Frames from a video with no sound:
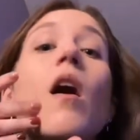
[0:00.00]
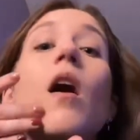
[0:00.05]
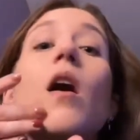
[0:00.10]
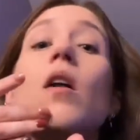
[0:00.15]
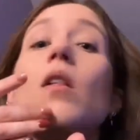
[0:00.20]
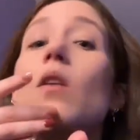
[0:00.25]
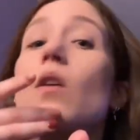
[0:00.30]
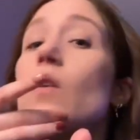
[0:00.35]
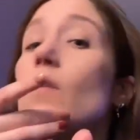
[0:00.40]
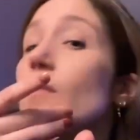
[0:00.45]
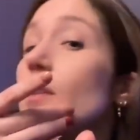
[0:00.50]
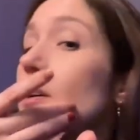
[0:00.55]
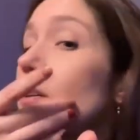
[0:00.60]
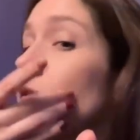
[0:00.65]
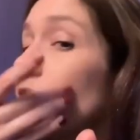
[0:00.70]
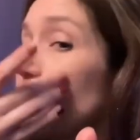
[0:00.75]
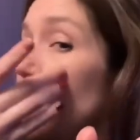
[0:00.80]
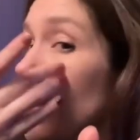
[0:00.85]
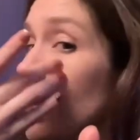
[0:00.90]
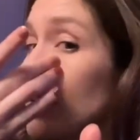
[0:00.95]
all over
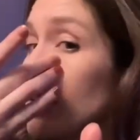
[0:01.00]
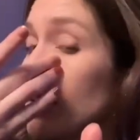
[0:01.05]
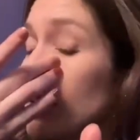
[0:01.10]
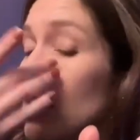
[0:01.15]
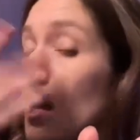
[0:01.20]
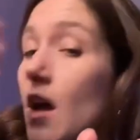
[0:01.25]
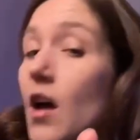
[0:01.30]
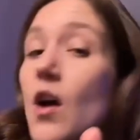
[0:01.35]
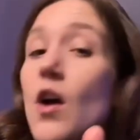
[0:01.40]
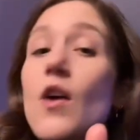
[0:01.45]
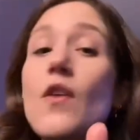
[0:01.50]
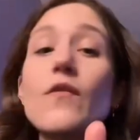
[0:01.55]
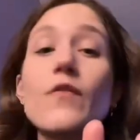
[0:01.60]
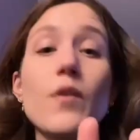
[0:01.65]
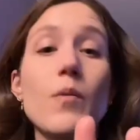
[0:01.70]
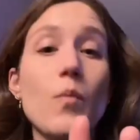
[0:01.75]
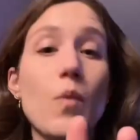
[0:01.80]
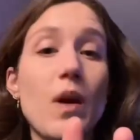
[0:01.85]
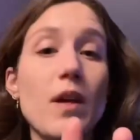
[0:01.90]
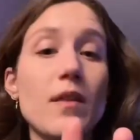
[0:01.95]
your face
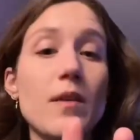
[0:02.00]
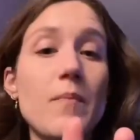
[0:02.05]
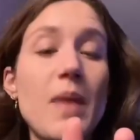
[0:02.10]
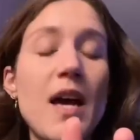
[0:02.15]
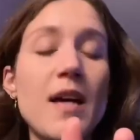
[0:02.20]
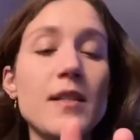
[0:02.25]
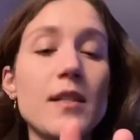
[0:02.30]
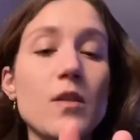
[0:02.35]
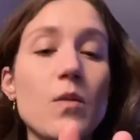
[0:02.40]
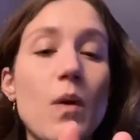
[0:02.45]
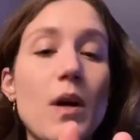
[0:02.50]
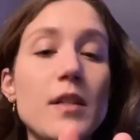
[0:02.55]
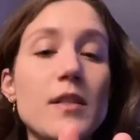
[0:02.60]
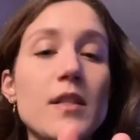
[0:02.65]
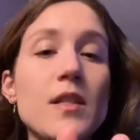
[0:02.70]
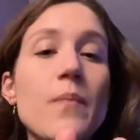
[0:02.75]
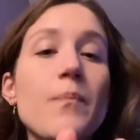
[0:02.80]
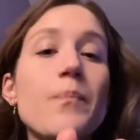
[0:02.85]
from where the mask was.